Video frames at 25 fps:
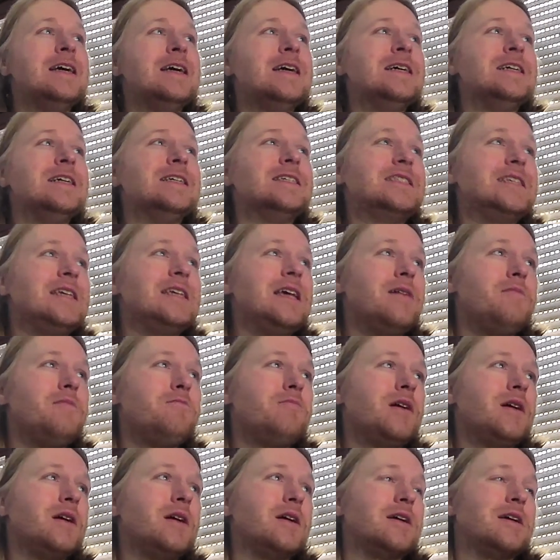CM
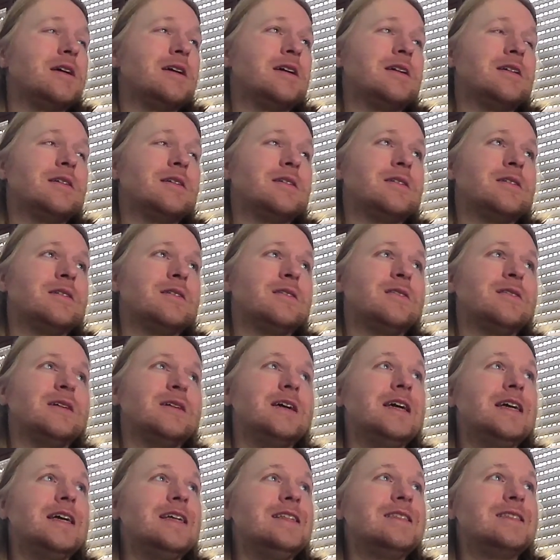Punk
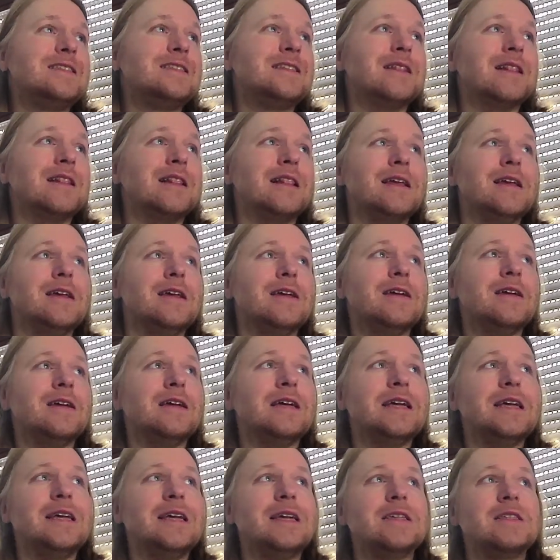instantly
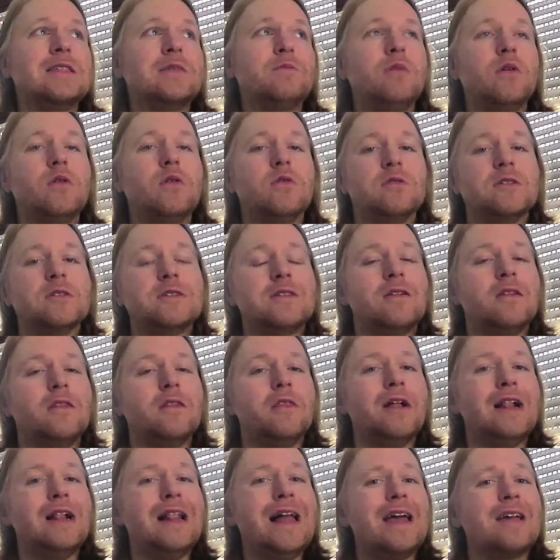exposed
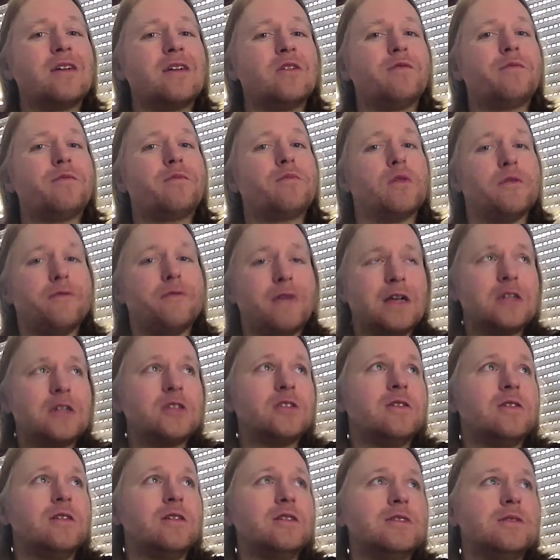the lack of
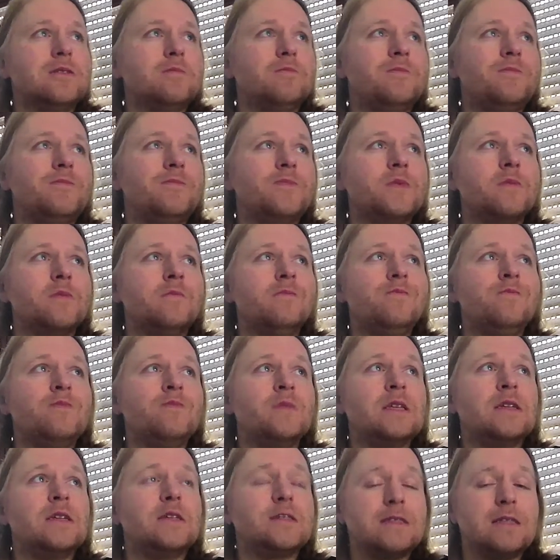professionalism,
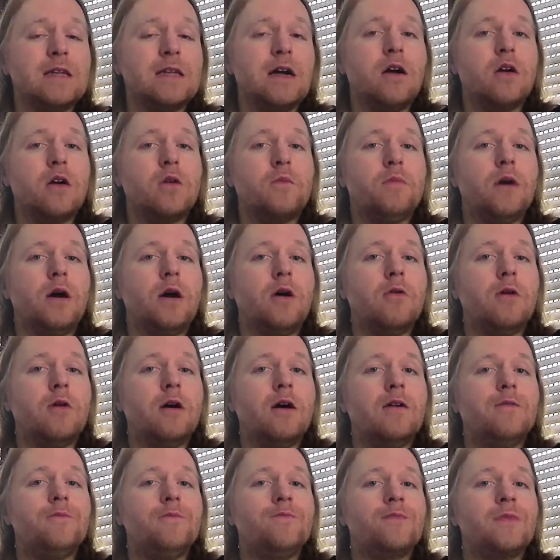star
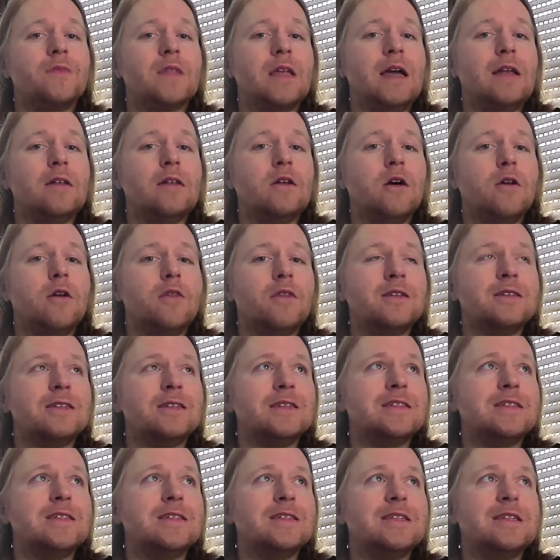power, and
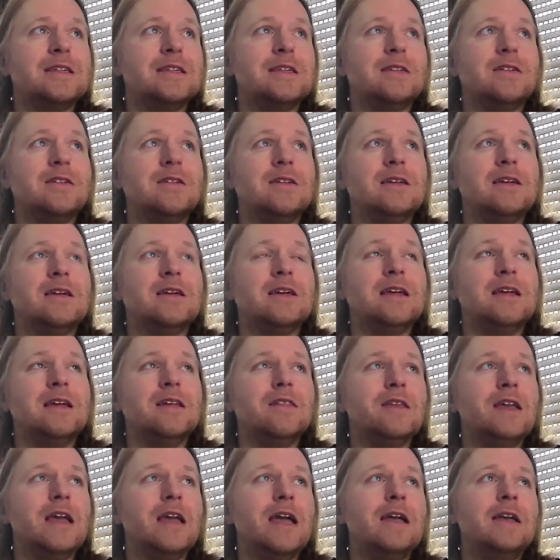authenticity in
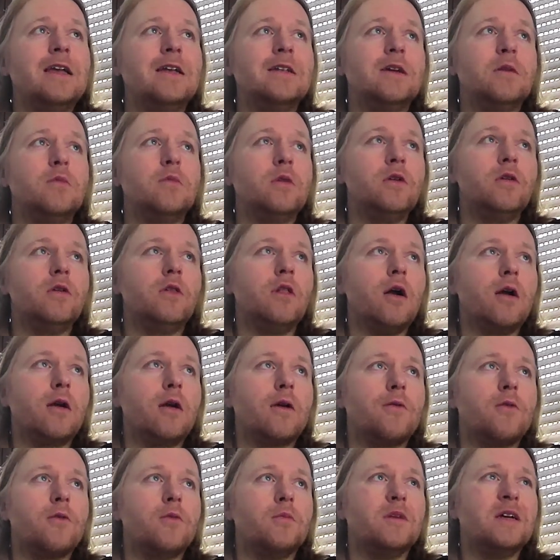the AEW locker
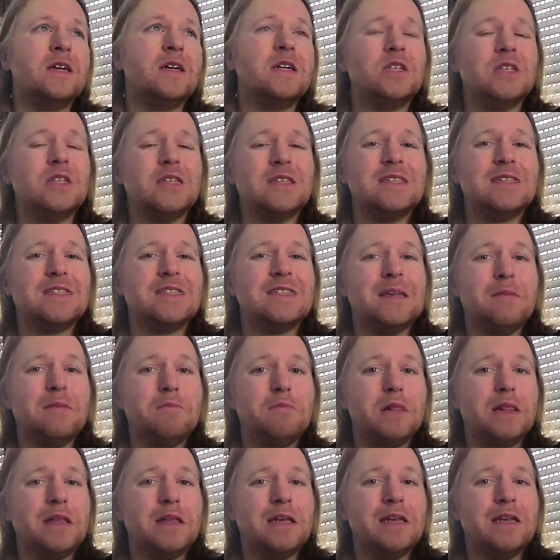room,
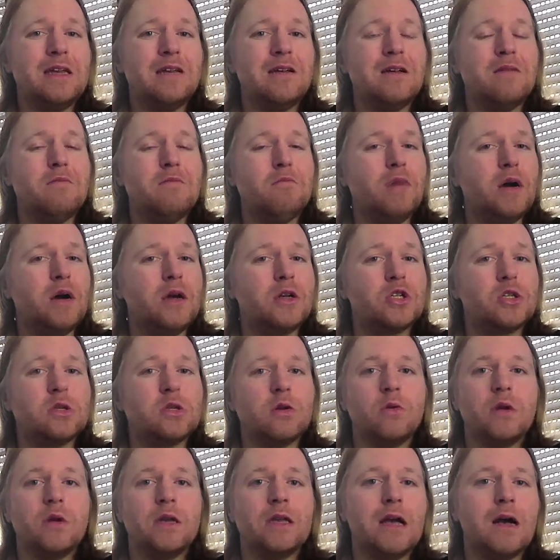simply by
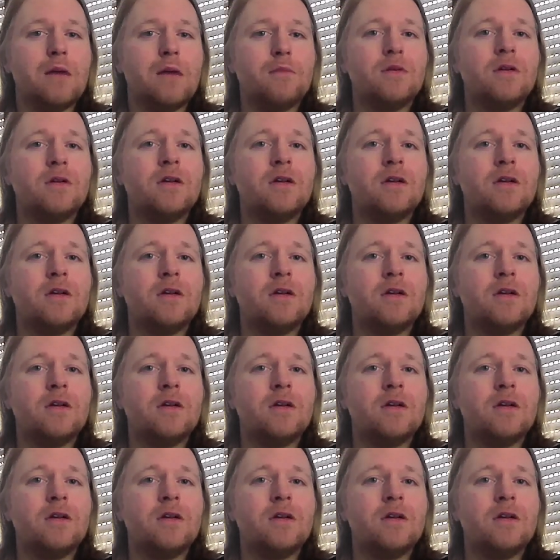showing up